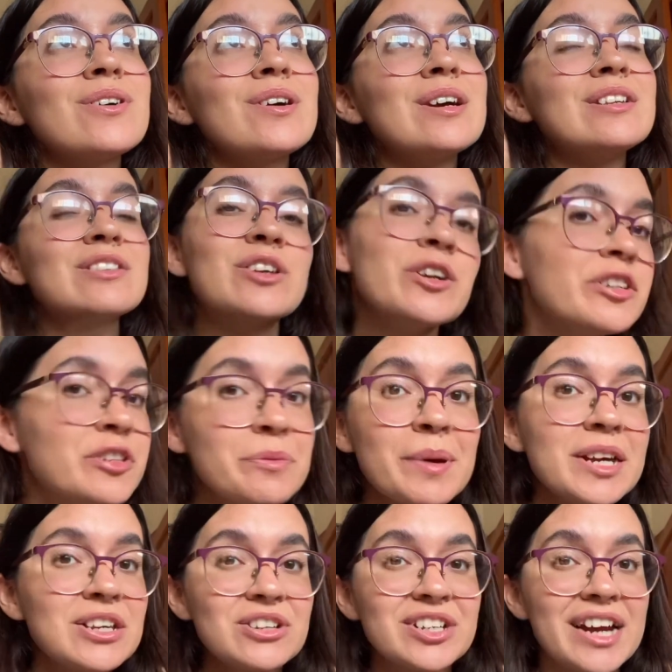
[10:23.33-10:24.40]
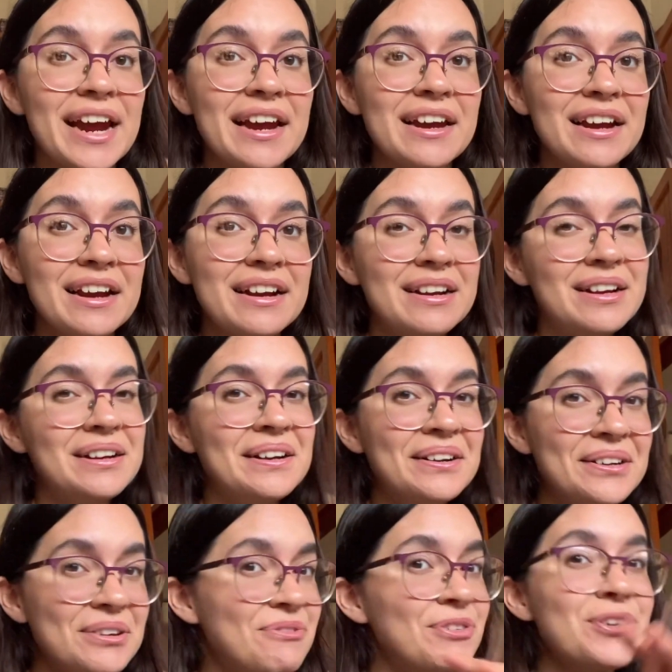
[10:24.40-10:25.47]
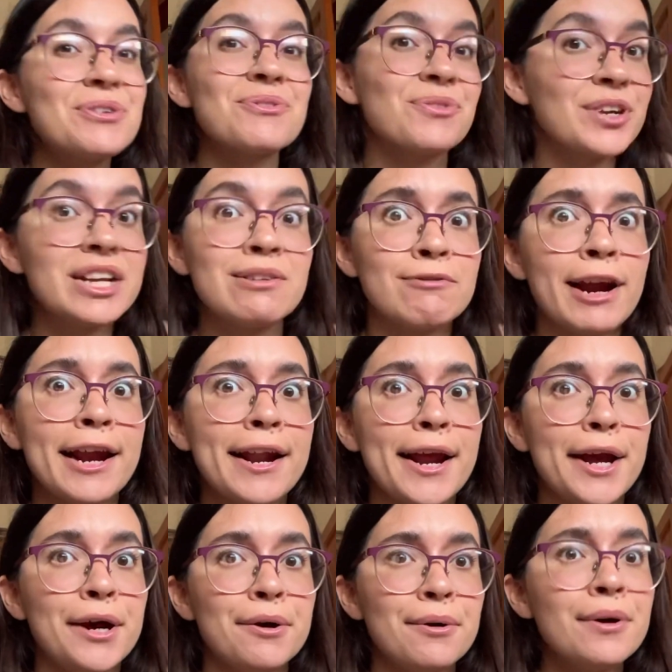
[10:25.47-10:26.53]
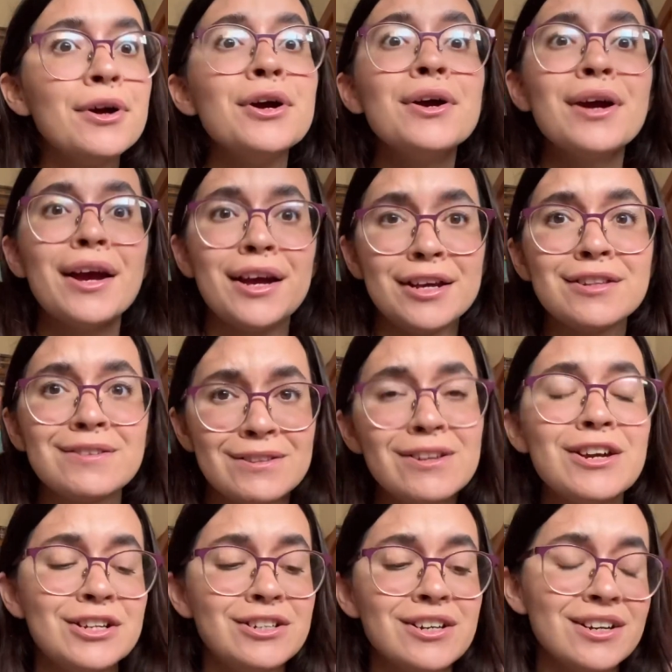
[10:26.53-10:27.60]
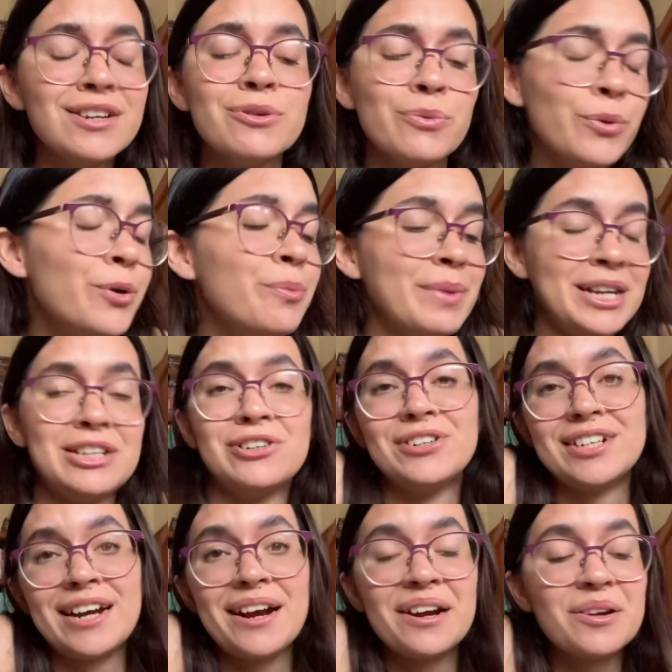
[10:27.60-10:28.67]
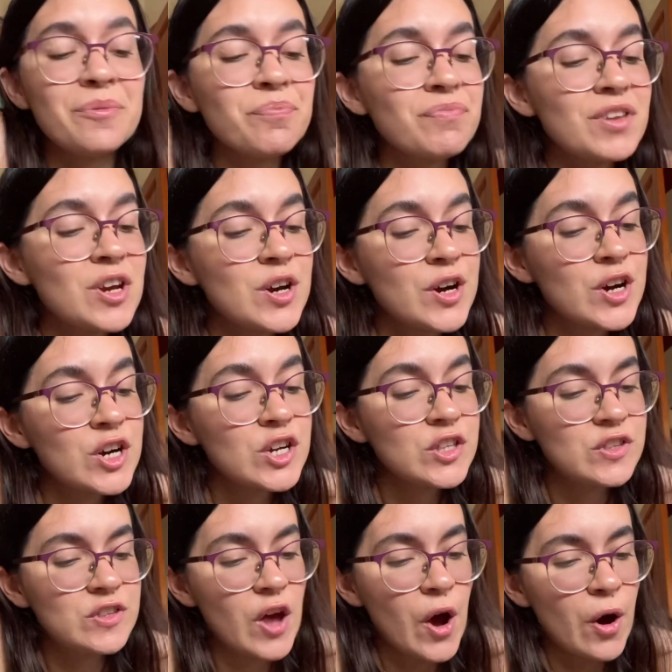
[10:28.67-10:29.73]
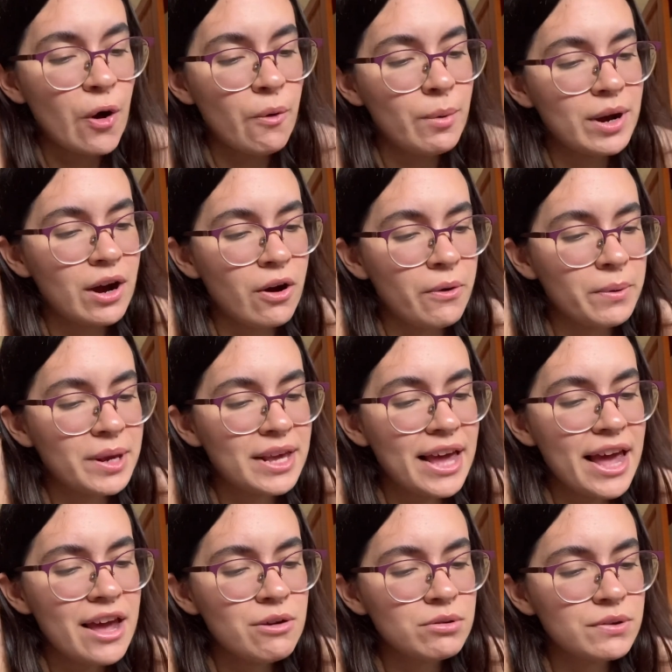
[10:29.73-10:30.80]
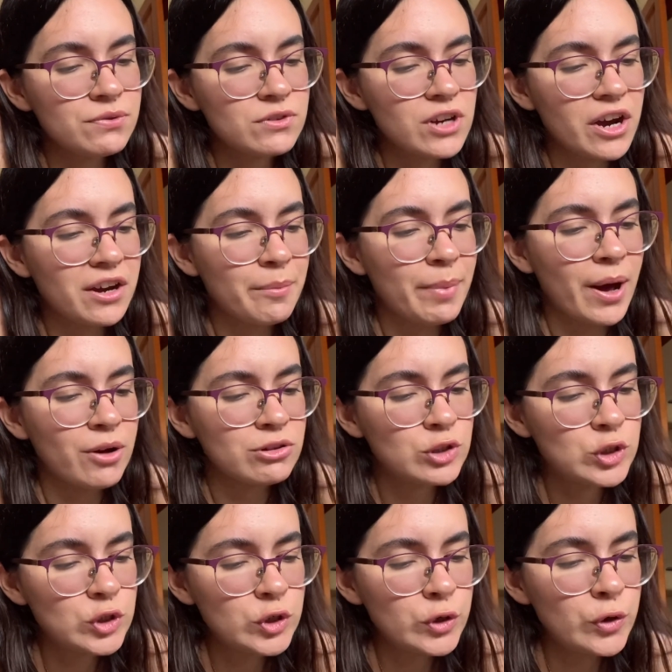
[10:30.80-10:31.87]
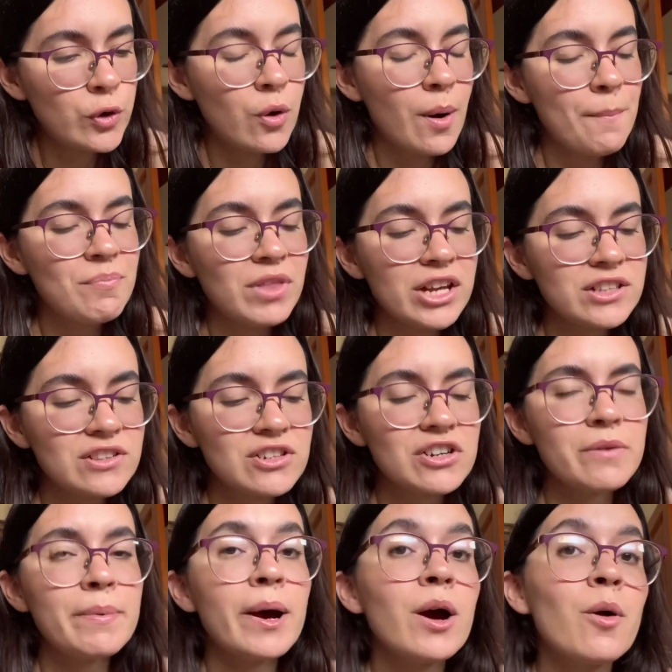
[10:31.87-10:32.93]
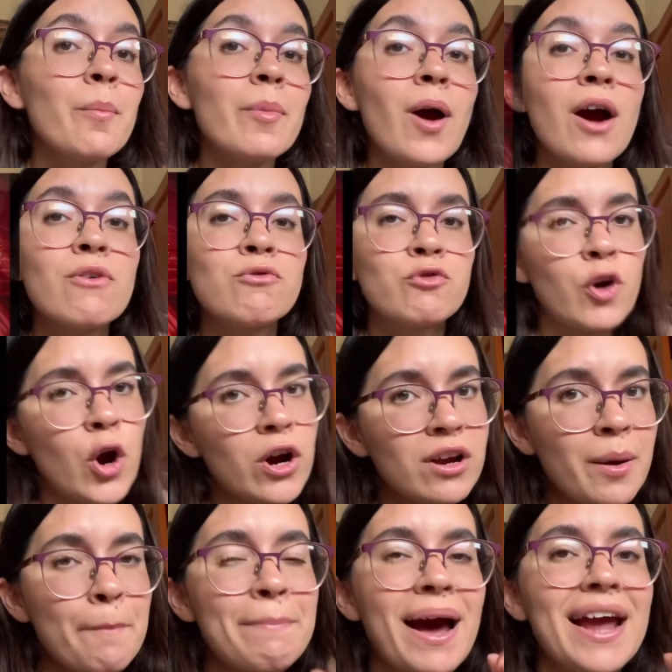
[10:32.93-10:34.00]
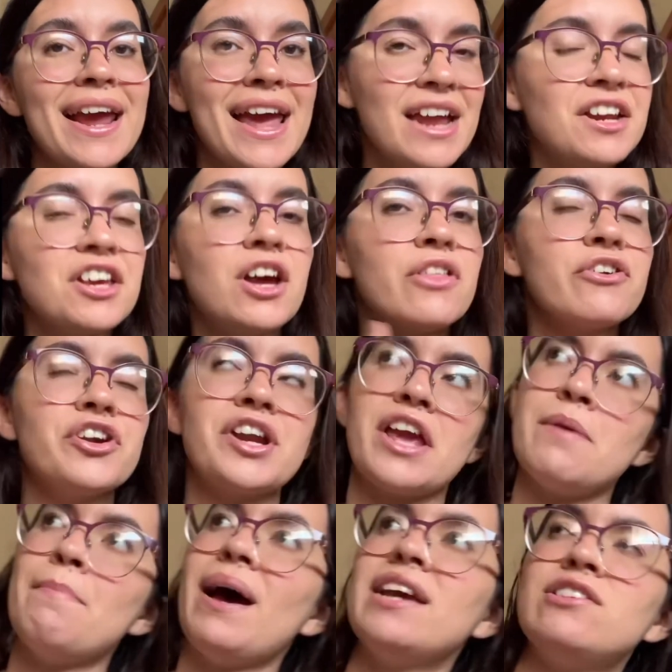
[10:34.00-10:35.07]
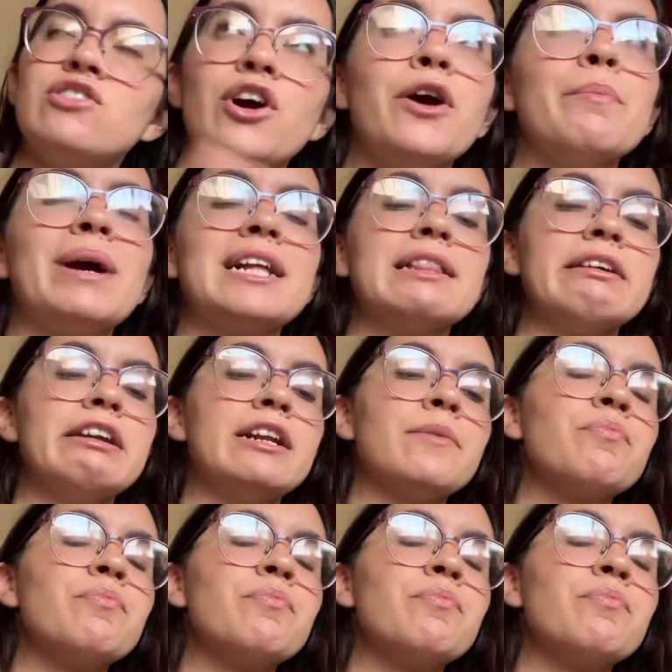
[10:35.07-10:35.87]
going to make your day. If you read it right now, it will make your day. So, okay, we've talked about two. Let's talk about A Rogue by Any Other Name by Sarah MacLean.